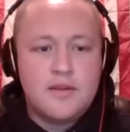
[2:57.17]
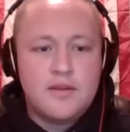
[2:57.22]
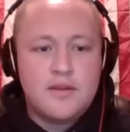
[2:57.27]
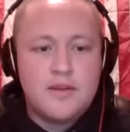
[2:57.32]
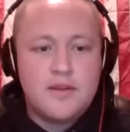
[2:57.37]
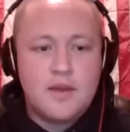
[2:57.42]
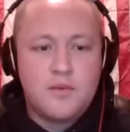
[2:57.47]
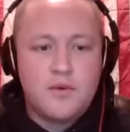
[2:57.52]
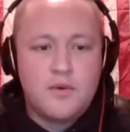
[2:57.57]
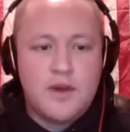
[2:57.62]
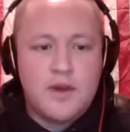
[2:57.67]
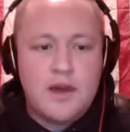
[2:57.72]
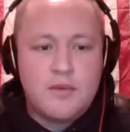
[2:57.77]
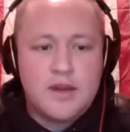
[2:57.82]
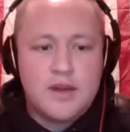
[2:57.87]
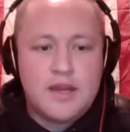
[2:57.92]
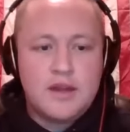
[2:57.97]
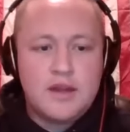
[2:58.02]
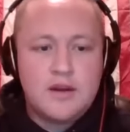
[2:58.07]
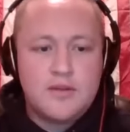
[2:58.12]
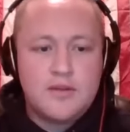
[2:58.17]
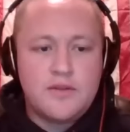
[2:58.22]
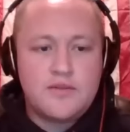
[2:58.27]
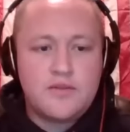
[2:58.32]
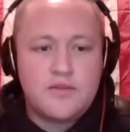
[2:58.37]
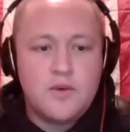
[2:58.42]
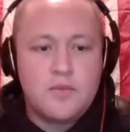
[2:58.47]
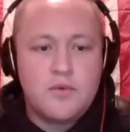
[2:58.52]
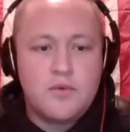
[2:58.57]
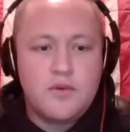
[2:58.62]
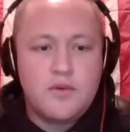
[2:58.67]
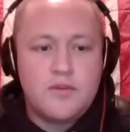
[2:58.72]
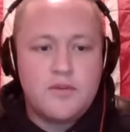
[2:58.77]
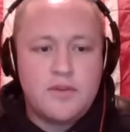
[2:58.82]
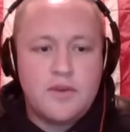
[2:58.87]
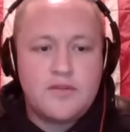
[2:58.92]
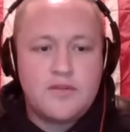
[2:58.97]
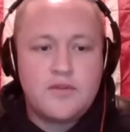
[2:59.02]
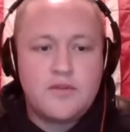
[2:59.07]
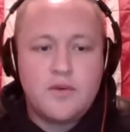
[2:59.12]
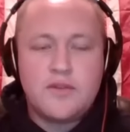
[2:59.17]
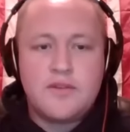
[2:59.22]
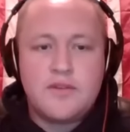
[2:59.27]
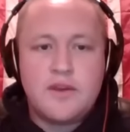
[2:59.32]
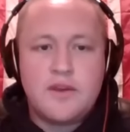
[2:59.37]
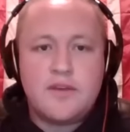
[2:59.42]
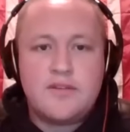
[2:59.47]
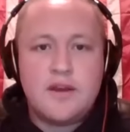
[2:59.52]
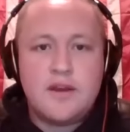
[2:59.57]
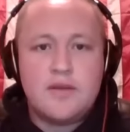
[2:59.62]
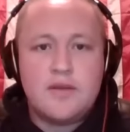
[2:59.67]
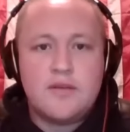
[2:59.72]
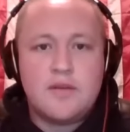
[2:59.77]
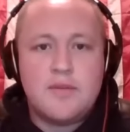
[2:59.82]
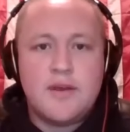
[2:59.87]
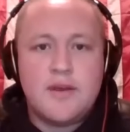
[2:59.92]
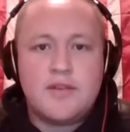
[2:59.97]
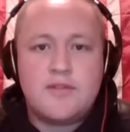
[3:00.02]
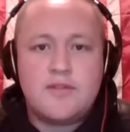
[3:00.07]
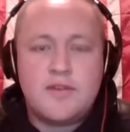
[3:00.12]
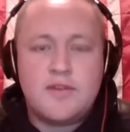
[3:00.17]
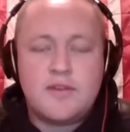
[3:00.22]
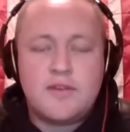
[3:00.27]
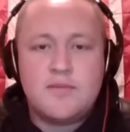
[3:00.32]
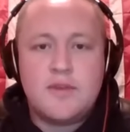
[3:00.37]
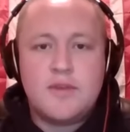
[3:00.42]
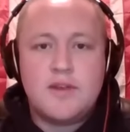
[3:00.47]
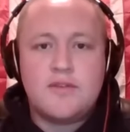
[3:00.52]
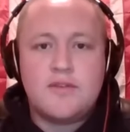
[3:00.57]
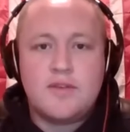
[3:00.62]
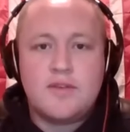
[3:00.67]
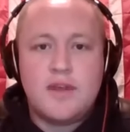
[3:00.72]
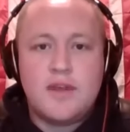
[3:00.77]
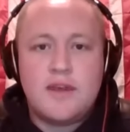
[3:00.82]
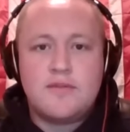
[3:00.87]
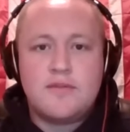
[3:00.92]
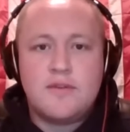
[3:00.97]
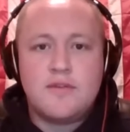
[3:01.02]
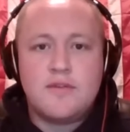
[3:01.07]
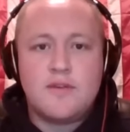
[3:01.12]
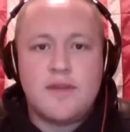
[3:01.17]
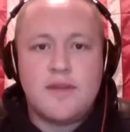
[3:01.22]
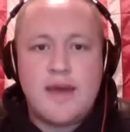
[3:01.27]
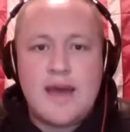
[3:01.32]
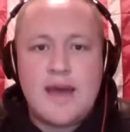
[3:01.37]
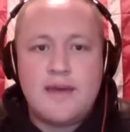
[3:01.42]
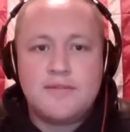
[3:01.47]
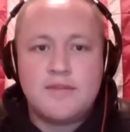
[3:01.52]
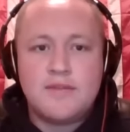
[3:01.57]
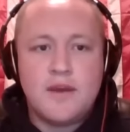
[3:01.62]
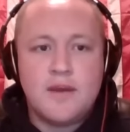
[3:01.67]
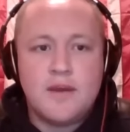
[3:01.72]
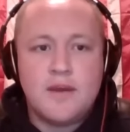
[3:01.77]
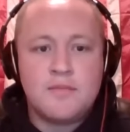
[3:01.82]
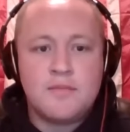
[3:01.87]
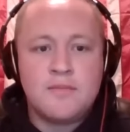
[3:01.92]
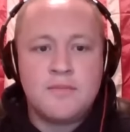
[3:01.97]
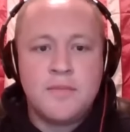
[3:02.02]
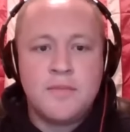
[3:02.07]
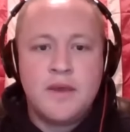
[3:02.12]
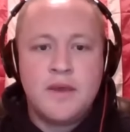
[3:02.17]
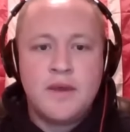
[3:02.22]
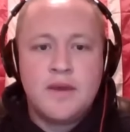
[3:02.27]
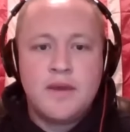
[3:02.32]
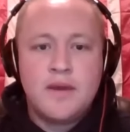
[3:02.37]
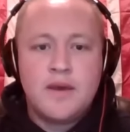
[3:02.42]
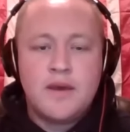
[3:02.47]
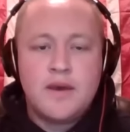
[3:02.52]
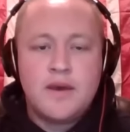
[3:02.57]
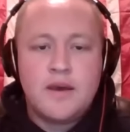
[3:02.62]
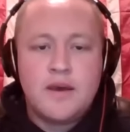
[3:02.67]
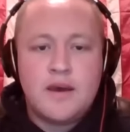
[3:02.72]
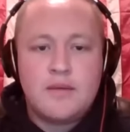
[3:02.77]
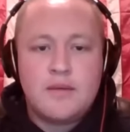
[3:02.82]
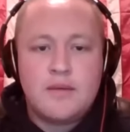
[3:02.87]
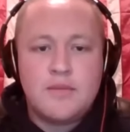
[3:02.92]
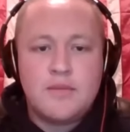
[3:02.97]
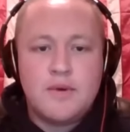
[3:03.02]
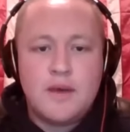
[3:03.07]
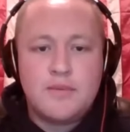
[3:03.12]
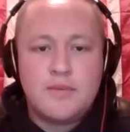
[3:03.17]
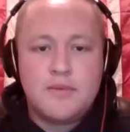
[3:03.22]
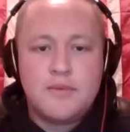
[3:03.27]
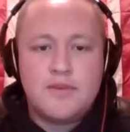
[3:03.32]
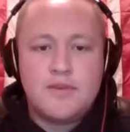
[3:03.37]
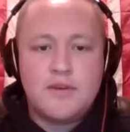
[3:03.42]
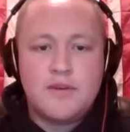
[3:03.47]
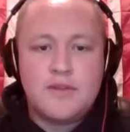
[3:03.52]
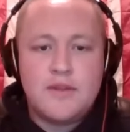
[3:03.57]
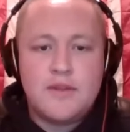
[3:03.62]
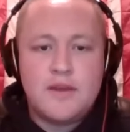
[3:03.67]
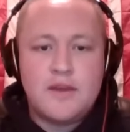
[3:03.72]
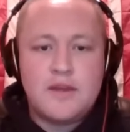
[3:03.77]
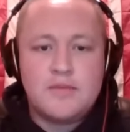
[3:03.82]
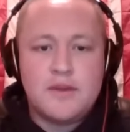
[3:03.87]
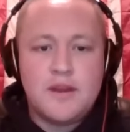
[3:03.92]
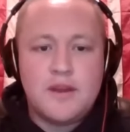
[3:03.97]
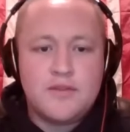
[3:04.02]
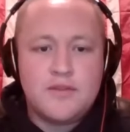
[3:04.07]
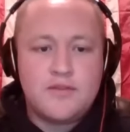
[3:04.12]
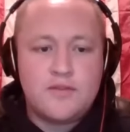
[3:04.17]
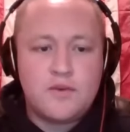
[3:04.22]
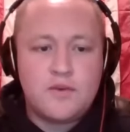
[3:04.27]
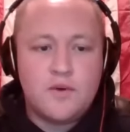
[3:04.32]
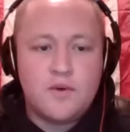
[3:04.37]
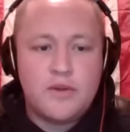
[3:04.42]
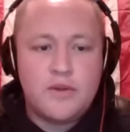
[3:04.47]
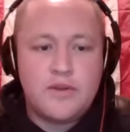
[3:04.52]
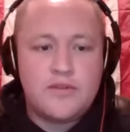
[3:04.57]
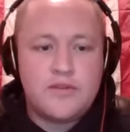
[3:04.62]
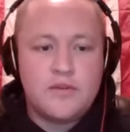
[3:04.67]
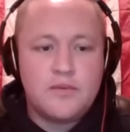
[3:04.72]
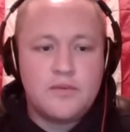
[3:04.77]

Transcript: They weren't able to get on the scoreboard until they scored a touchdown with about 6 minutes left until halftime. Up until then, they'd been held scoreless and